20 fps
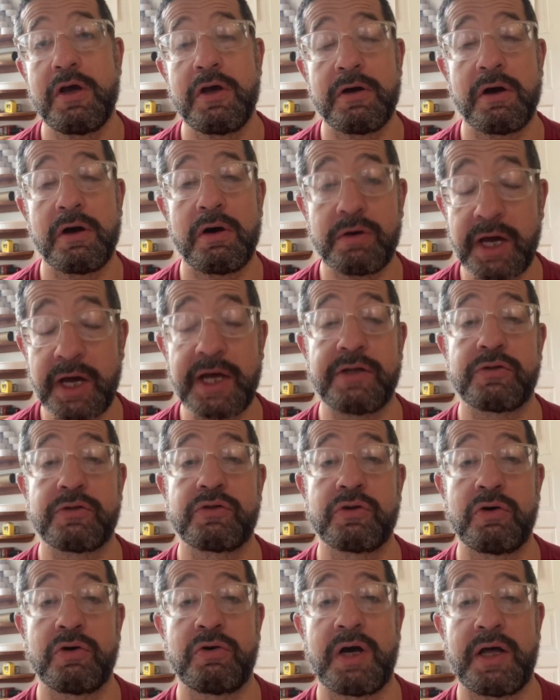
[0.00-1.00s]
Okay,
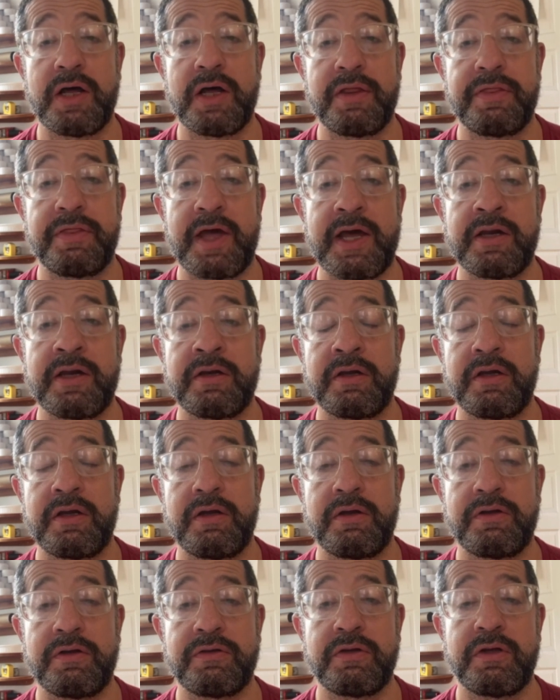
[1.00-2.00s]
so then
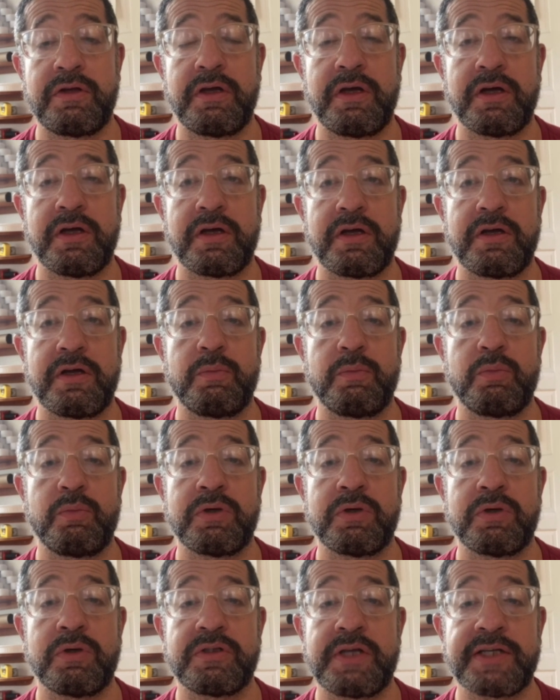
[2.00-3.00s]
it
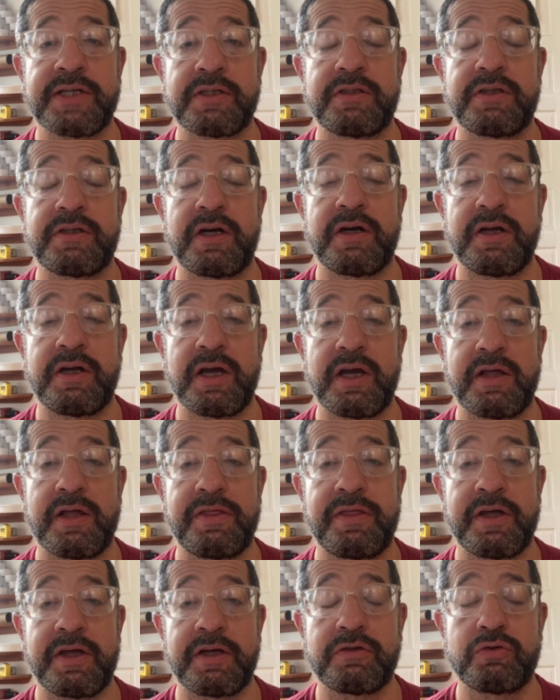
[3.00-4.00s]
was necessary, I
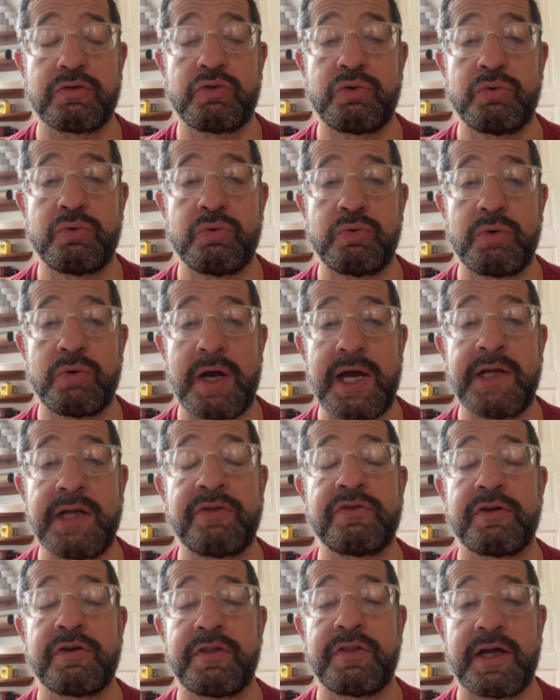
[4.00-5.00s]
think, to
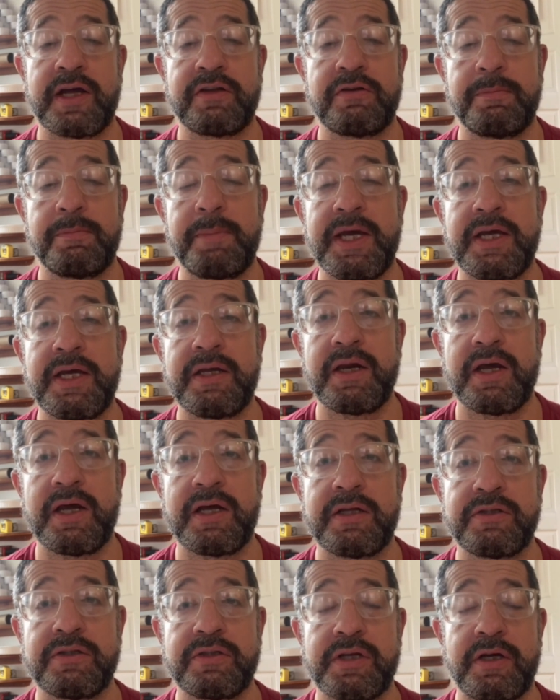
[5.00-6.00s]
enter that debate
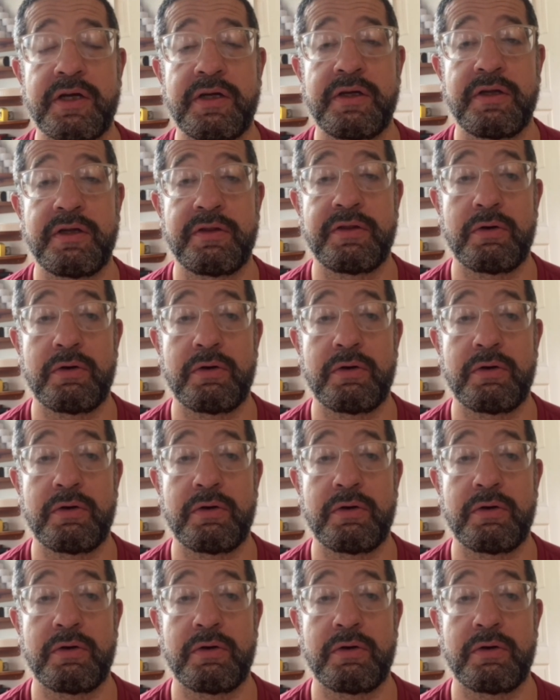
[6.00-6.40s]
and say,